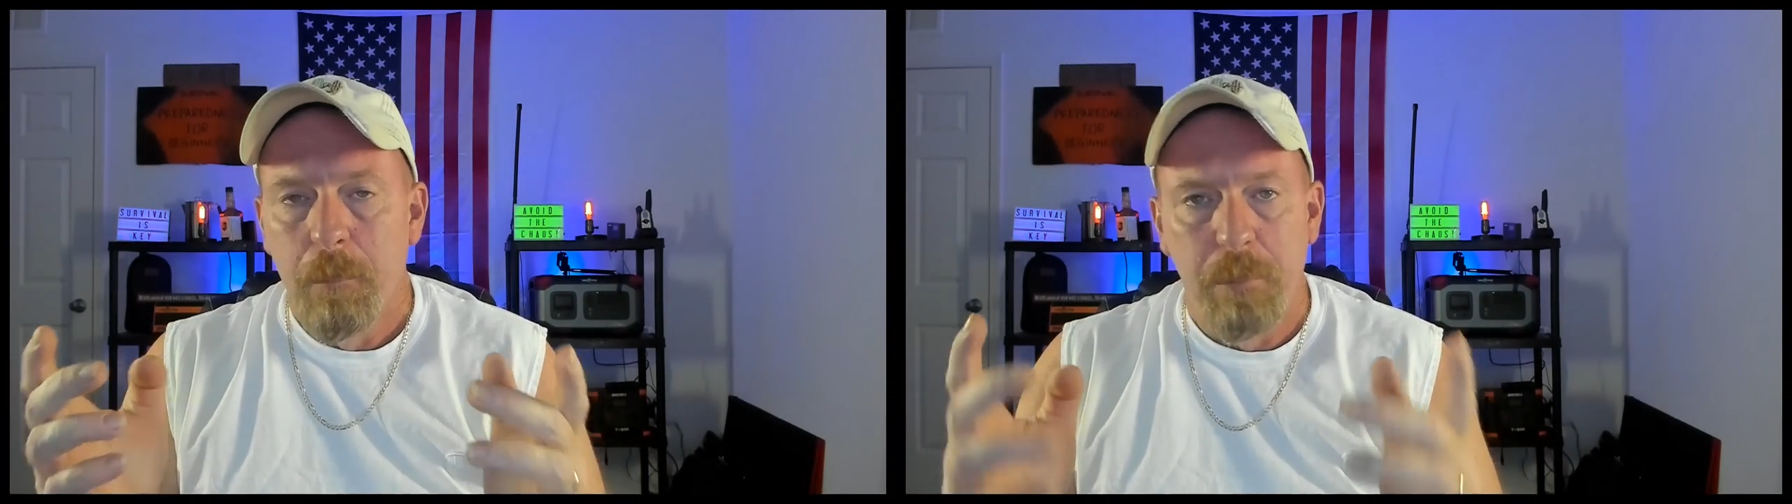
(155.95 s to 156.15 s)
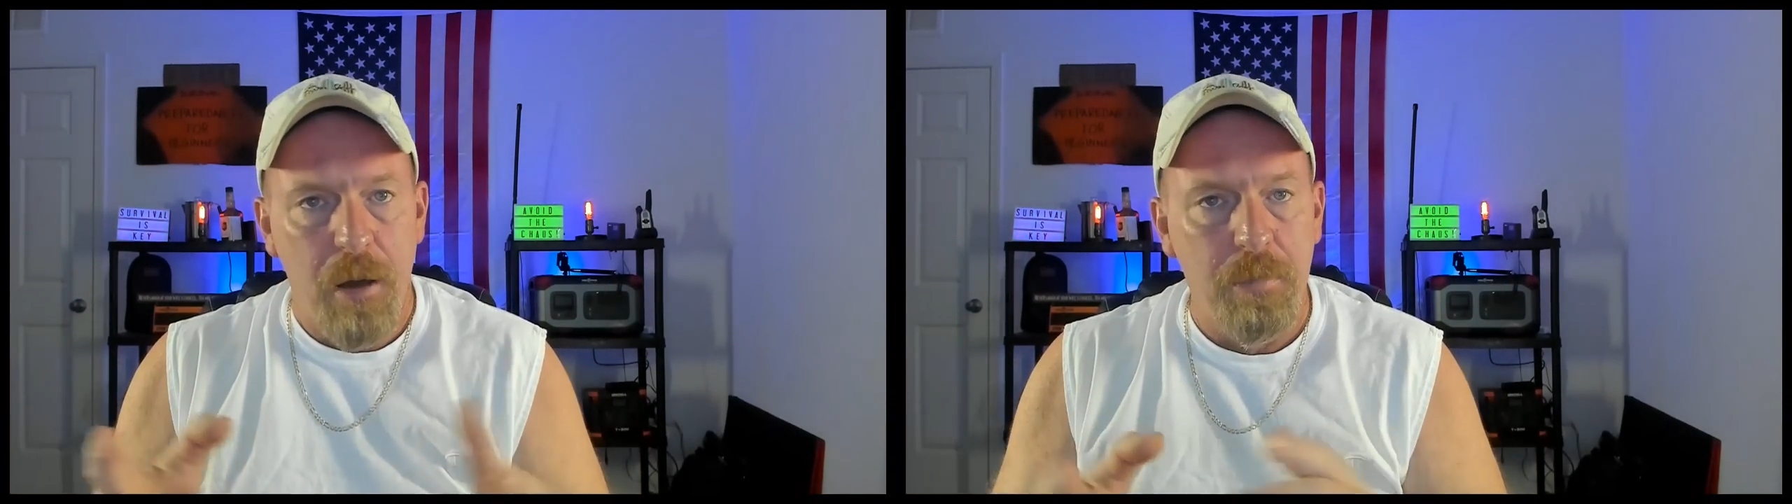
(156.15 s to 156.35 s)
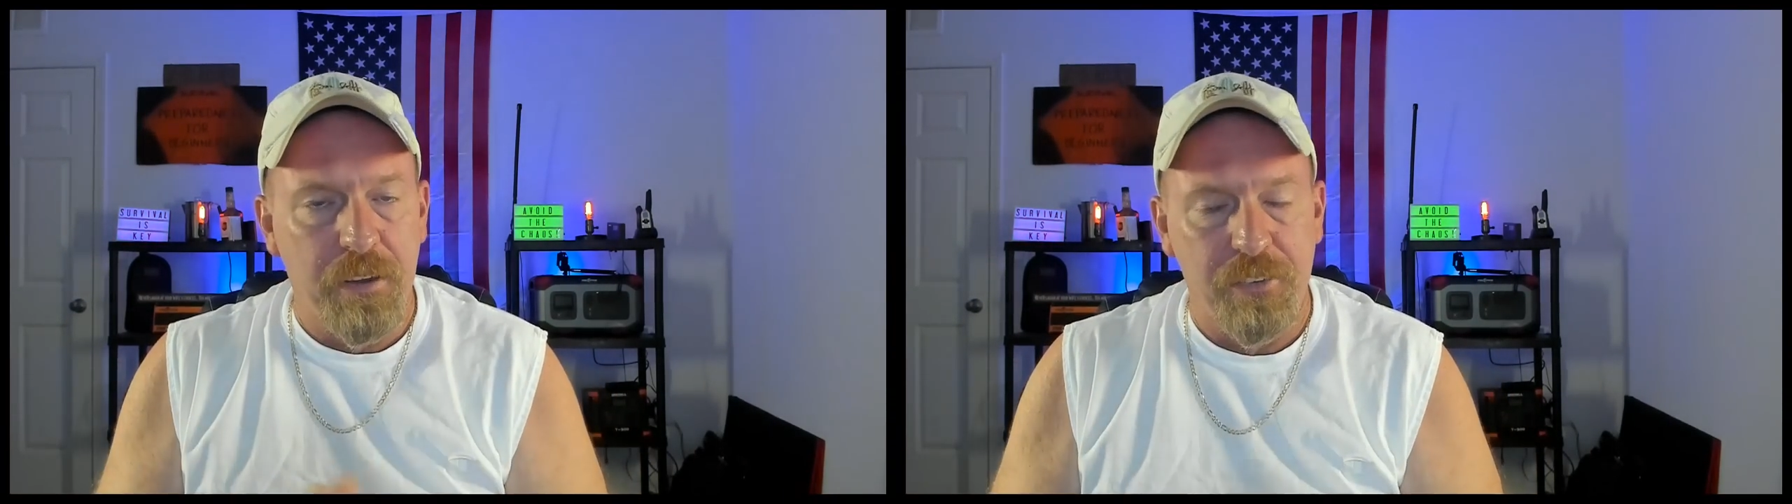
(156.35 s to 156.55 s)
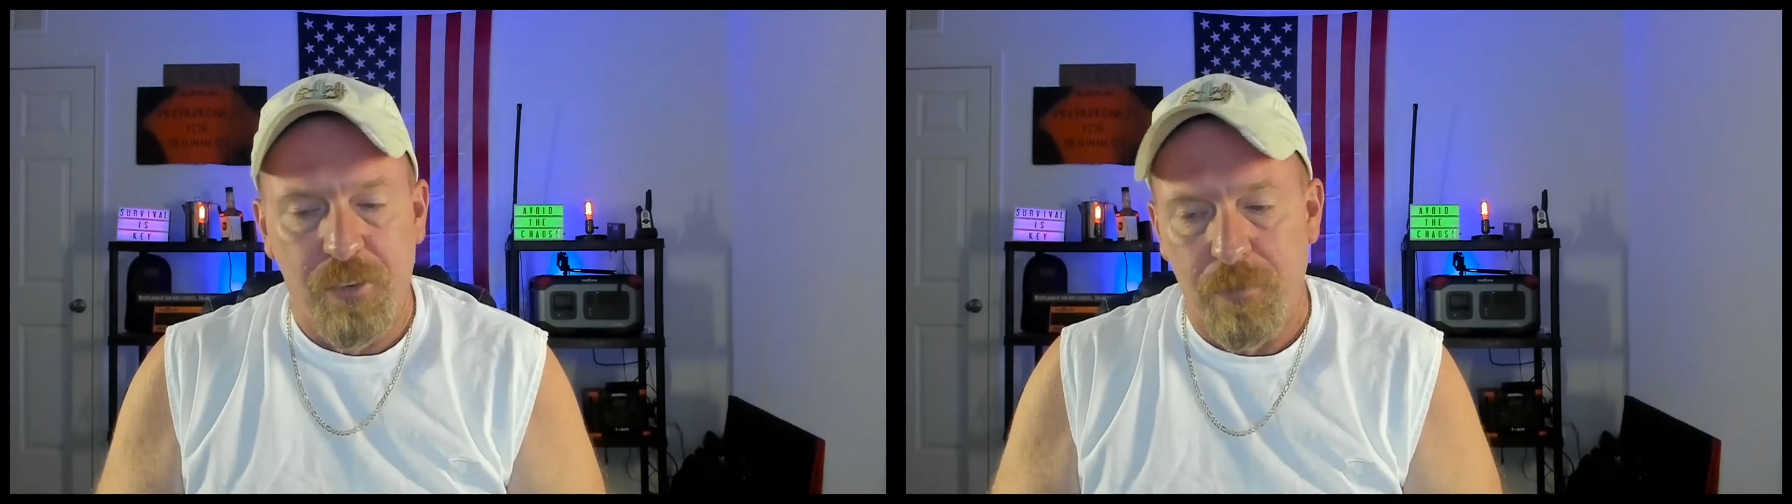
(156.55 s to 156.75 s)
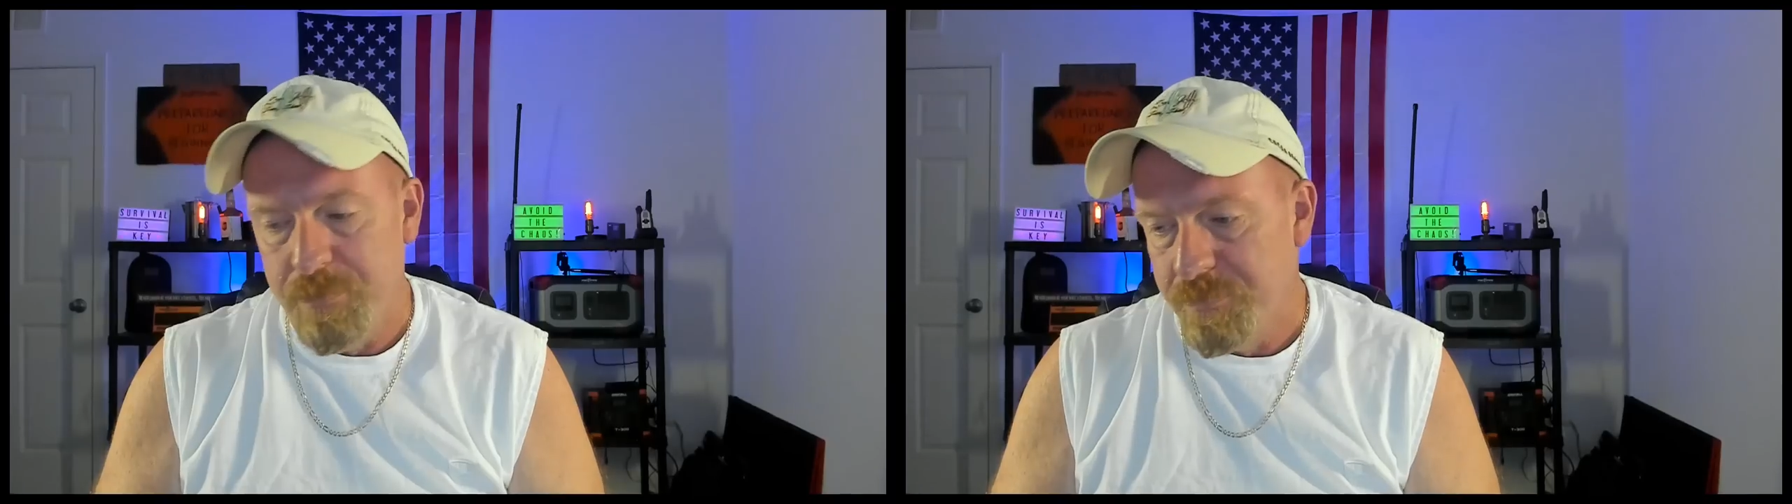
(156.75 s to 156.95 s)

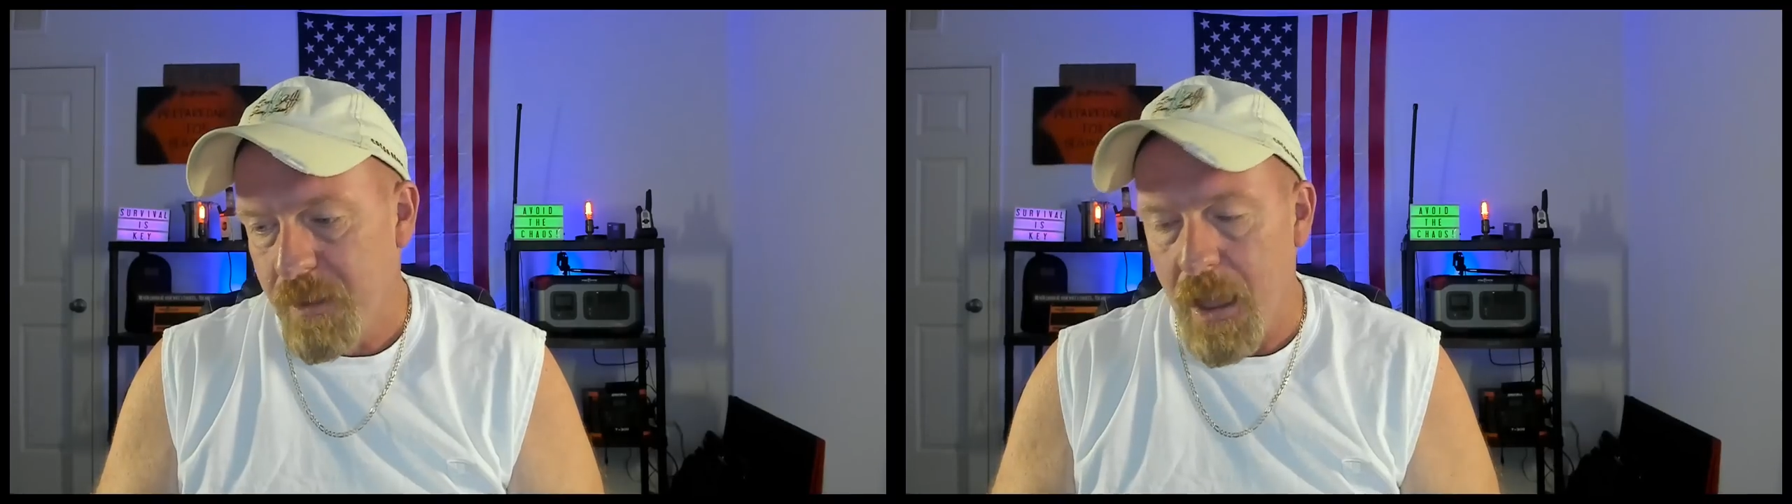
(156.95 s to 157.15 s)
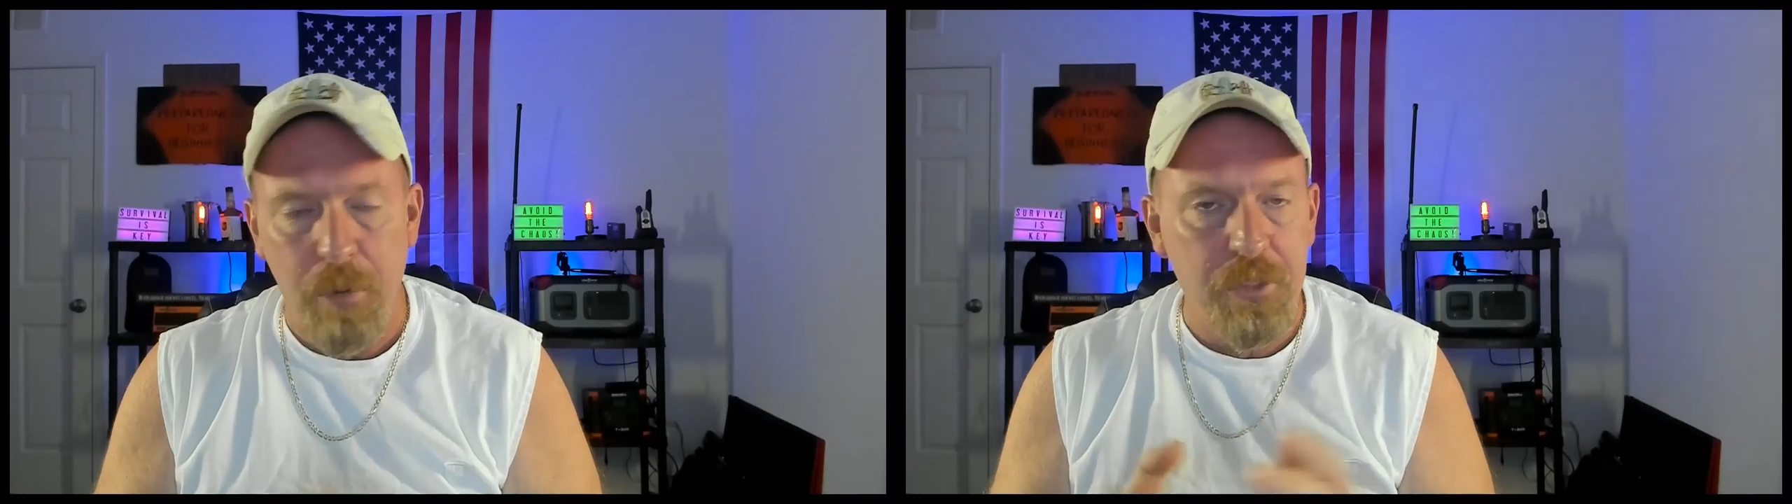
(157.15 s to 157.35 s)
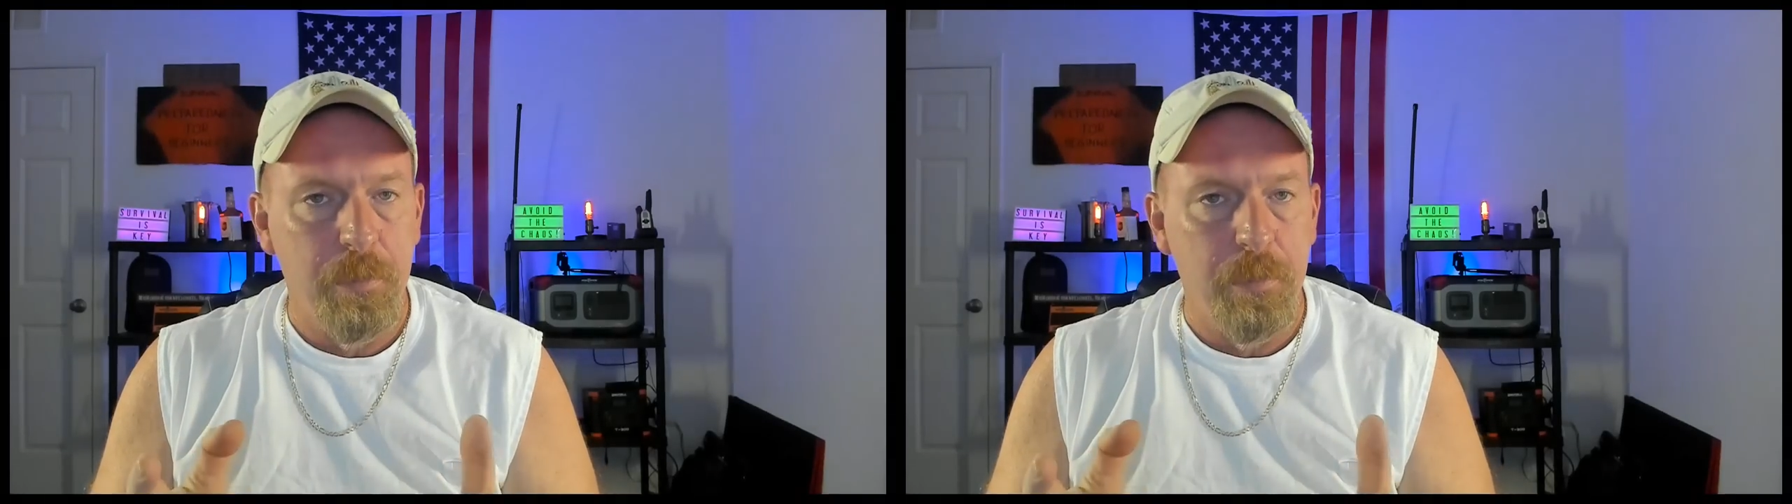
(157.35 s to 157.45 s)
Publix. I went